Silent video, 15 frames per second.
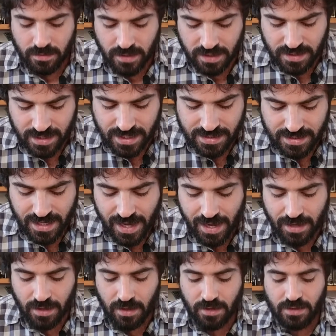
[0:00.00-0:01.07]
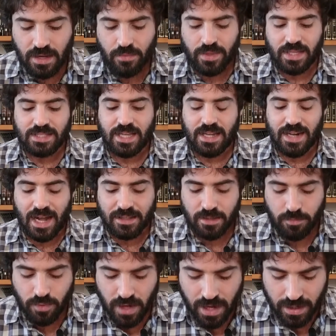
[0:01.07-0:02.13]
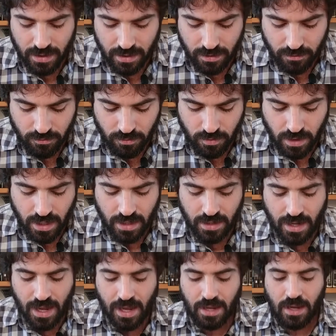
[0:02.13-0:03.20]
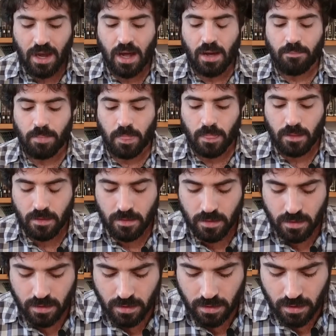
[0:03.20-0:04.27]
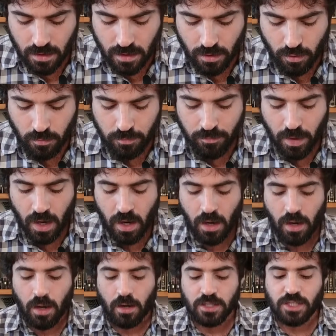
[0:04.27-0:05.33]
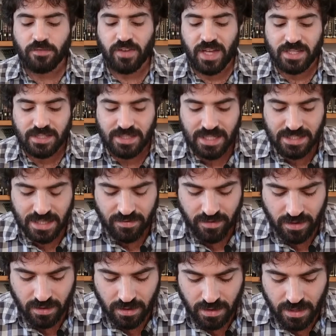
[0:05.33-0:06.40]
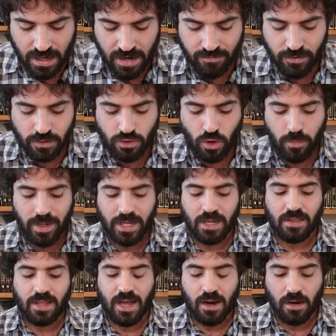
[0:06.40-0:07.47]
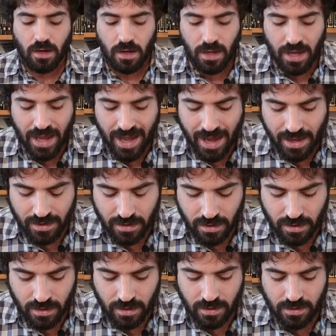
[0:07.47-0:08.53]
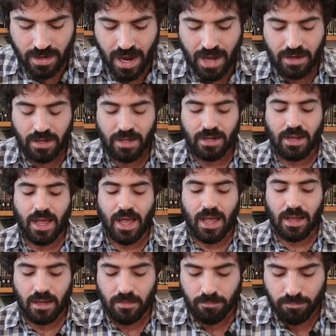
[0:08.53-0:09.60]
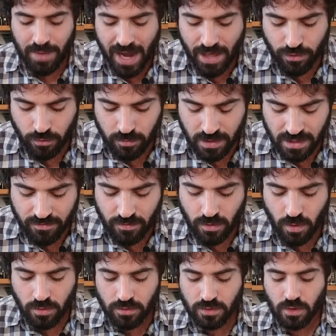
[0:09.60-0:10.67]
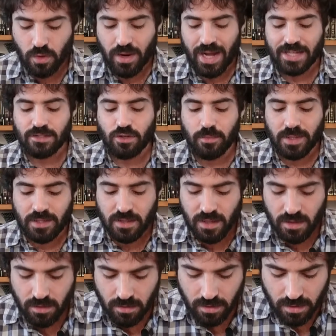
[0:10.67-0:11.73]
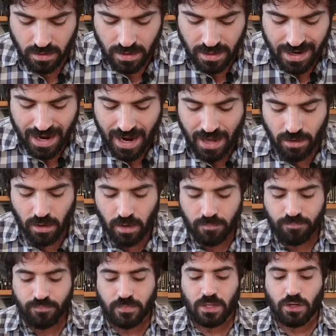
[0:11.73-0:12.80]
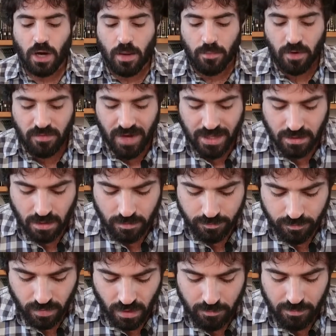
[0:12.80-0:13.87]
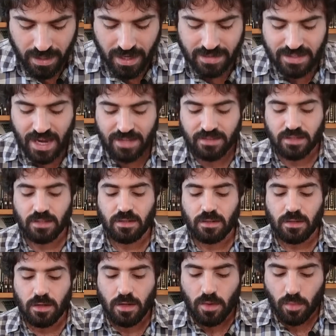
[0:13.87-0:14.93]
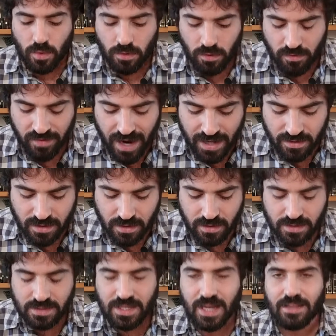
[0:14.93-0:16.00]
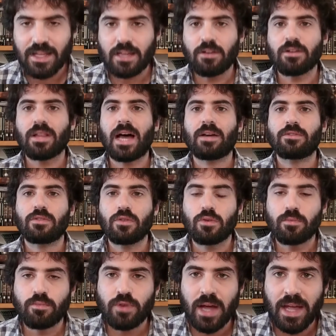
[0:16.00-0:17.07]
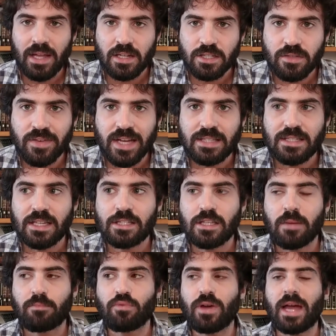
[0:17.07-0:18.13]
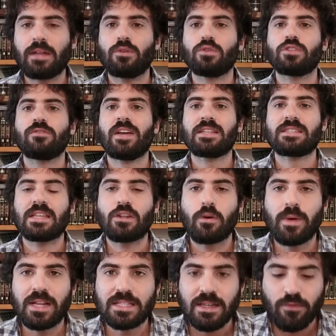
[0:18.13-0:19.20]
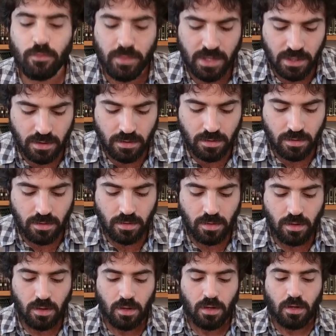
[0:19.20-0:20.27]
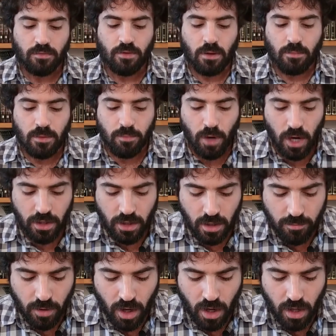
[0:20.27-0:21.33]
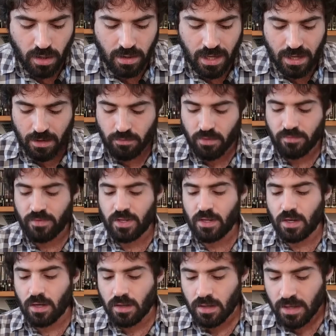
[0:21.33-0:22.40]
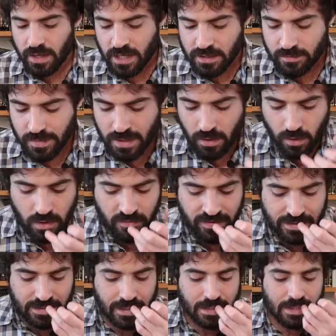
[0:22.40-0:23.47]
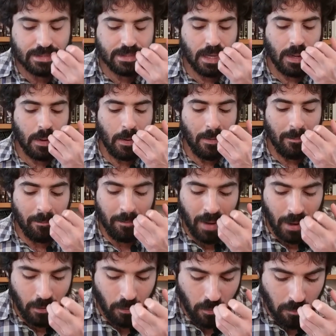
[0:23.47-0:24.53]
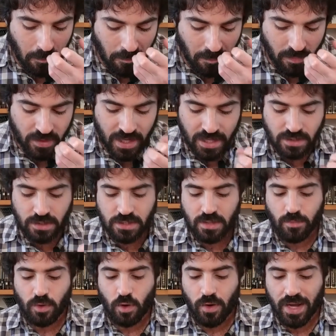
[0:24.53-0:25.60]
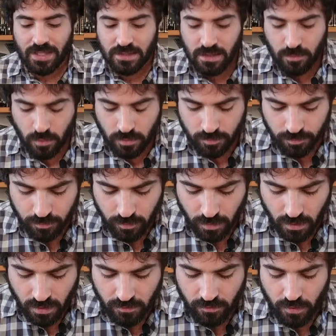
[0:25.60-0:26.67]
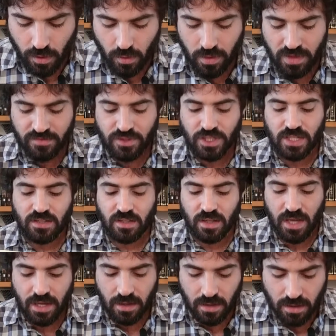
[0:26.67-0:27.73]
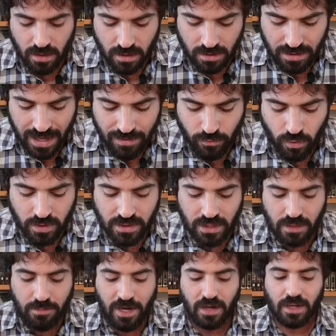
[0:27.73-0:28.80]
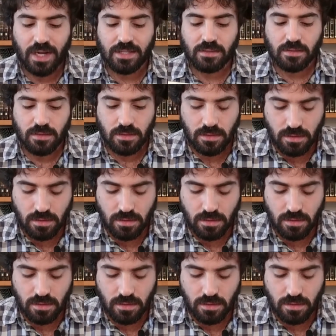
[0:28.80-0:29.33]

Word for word: Doesn't he say that when they say not to pray in a um, uh, Schwitz, that's even if there's nobody in there, and not in a bathroom, even though there's no excrement in there? Ella, Kikam Ravada Bechadati. When Ravada said that you're allowed to pray in a Schwitz, it's a brand new Schwitz that nobody's ever been in. V'amibaya ravina leves hakise mau yesh zimun o ein zimun v'lo ifshitale lav lemerchatz.